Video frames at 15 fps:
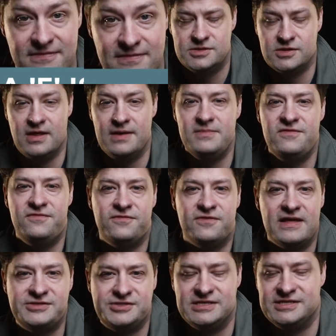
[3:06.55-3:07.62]
So let me
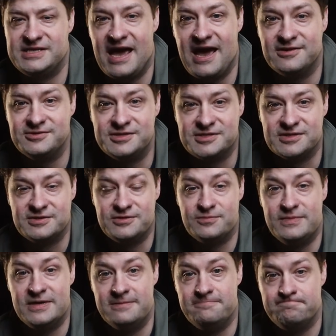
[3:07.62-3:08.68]
flesh this out just a little
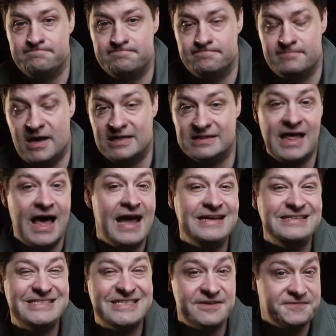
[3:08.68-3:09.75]
bit. A
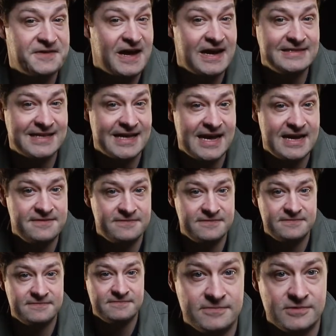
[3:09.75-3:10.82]
lines defined life
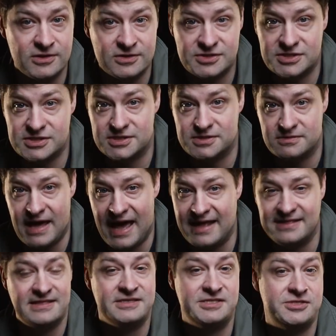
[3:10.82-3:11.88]
looks
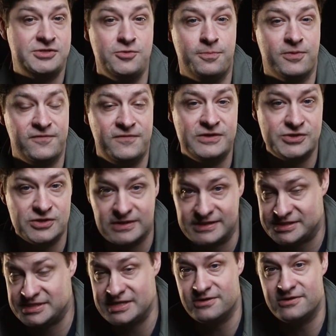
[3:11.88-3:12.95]
at the superficial
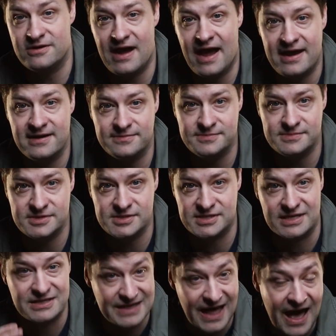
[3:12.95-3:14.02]
exterior items,
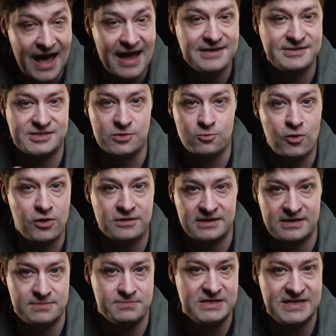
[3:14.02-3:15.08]
the lines, the work
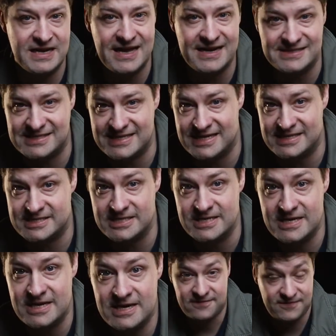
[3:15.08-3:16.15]
that can be done, and says,
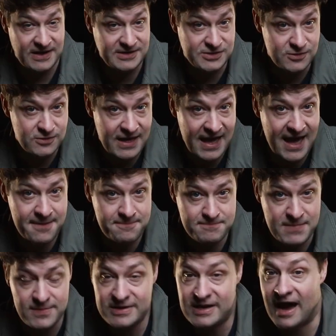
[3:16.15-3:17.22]
if I do that,
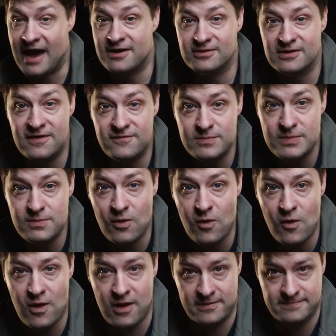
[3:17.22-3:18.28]
maybe God will love me
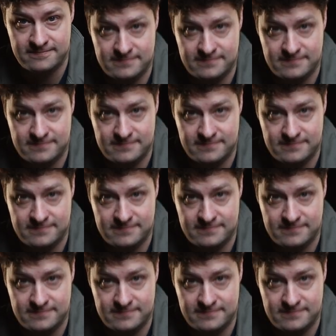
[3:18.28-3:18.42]
more.